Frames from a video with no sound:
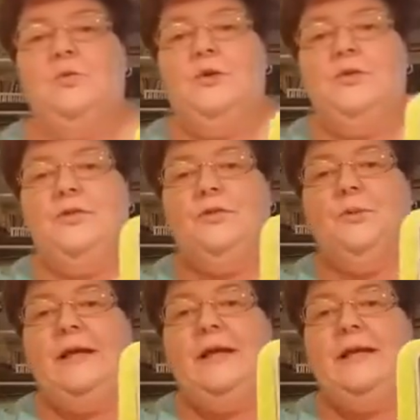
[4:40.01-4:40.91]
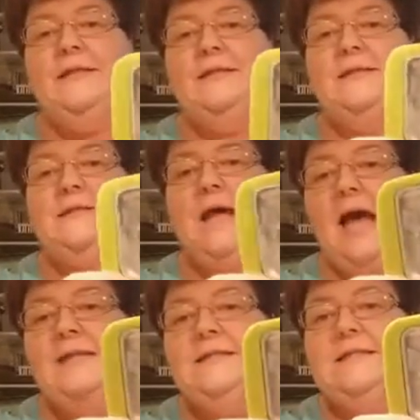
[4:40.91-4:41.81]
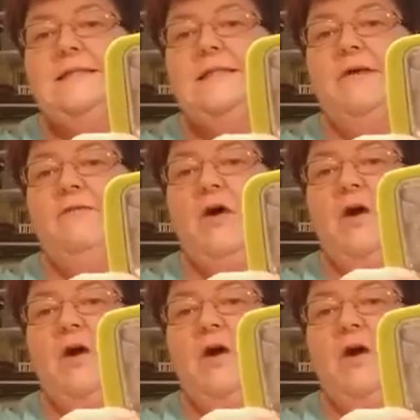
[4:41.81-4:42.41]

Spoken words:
with 3 sizes of